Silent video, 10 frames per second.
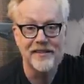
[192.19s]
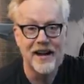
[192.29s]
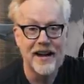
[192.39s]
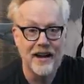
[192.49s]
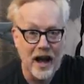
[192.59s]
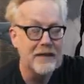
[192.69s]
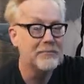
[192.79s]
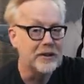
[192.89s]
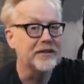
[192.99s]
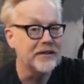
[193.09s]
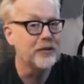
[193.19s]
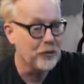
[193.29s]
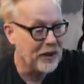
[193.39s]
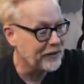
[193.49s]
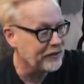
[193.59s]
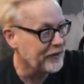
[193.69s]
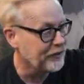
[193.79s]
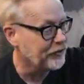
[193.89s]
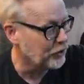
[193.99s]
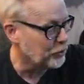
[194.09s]
stack I built in
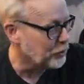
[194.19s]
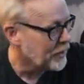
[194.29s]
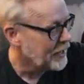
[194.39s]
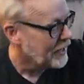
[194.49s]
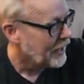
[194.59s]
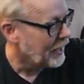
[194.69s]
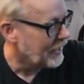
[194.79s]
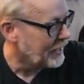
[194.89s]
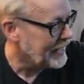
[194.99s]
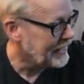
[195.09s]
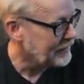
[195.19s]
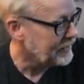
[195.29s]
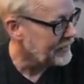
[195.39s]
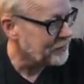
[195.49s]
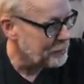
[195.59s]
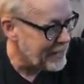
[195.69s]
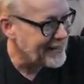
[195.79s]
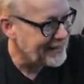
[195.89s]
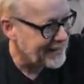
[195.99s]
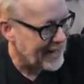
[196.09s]
2002. And it's
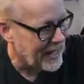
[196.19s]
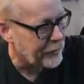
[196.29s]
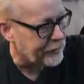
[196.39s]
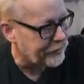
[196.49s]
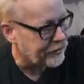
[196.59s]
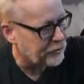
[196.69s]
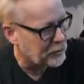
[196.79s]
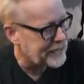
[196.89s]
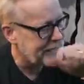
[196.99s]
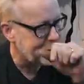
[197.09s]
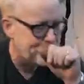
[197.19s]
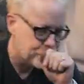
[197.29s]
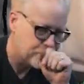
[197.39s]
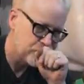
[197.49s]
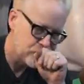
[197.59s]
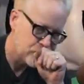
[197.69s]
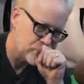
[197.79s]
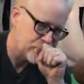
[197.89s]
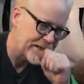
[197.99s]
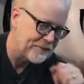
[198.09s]
made to house 3,
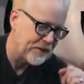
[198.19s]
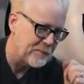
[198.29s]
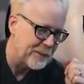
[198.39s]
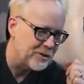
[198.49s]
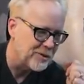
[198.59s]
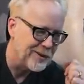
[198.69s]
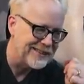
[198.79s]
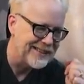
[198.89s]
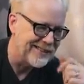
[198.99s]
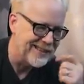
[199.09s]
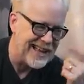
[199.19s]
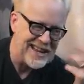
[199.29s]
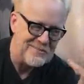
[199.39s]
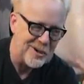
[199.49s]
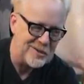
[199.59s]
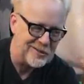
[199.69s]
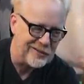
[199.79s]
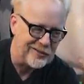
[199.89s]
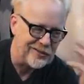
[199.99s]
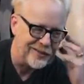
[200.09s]
if I remember correctly, they're N
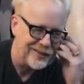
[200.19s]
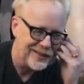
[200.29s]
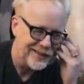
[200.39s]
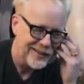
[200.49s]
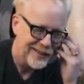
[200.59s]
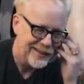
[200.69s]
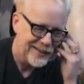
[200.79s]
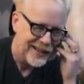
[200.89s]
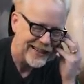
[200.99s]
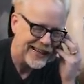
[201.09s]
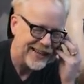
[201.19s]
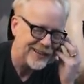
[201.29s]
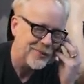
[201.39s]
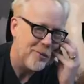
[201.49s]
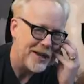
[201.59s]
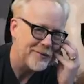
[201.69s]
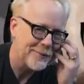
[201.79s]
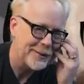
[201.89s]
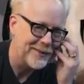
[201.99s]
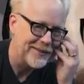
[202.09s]
motors. I can't quite
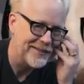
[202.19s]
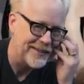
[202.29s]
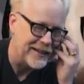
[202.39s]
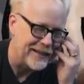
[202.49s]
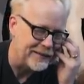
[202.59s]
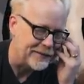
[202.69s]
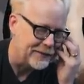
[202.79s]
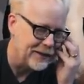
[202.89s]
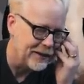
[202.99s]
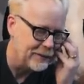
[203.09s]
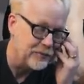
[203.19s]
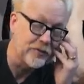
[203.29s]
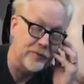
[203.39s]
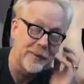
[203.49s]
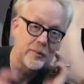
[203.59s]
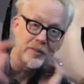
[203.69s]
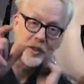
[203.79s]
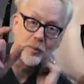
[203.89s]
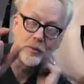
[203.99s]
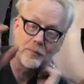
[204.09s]
remember the size. Just remember when
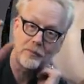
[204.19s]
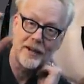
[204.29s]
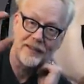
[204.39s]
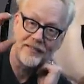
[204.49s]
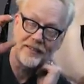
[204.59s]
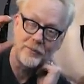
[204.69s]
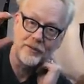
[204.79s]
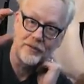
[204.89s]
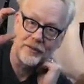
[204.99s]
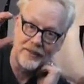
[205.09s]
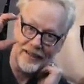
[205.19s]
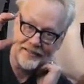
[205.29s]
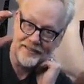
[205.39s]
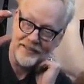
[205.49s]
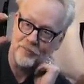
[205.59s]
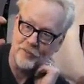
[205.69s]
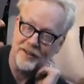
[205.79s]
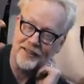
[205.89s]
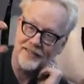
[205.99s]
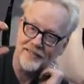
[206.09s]
you were practicing with your little Estes
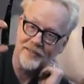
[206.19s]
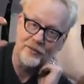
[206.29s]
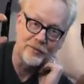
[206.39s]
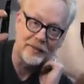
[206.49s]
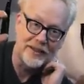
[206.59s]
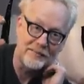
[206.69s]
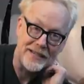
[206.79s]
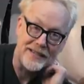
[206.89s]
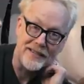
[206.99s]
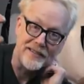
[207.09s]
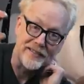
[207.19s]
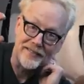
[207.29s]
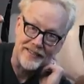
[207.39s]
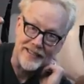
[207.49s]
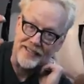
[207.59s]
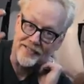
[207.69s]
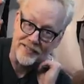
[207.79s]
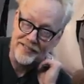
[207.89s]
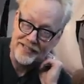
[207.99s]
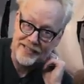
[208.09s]
rockets, and those were like B's and C's
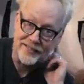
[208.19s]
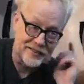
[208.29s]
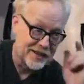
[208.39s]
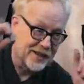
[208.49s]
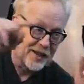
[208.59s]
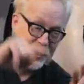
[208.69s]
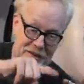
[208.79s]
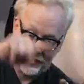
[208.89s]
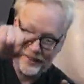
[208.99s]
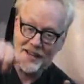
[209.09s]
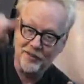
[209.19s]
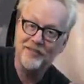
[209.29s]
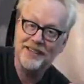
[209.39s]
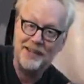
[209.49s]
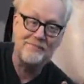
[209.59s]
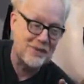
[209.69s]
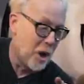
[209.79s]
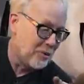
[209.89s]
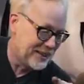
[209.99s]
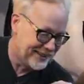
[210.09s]
and D's, the letters keep
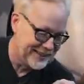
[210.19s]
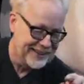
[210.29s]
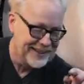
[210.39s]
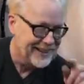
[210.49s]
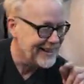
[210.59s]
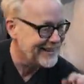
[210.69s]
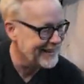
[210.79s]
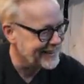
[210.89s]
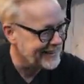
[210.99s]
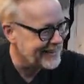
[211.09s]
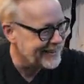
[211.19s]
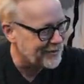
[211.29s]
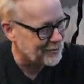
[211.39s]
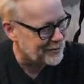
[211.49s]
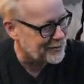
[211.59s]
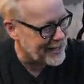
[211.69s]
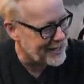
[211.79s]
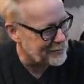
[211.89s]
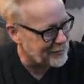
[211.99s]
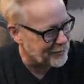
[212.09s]
going. I think these were
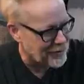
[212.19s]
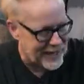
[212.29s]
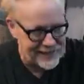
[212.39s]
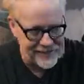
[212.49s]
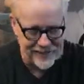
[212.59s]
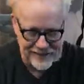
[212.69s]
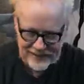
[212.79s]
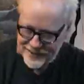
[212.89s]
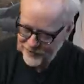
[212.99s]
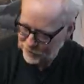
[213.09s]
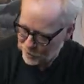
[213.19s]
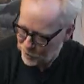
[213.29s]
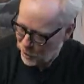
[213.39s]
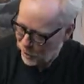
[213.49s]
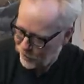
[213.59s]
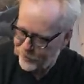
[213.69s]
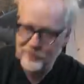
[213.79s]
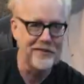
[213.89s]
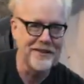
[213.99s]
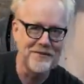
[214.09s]
M's or N's and these are
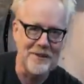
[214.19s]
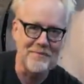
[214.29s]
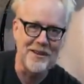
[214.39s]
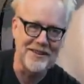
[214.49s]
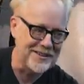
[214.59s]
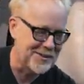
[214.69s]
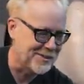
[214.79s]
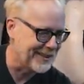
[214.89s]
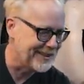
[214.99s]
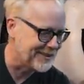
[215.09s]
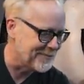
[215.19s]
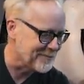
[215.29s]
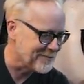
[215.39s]
R's, if I'm not incorrect.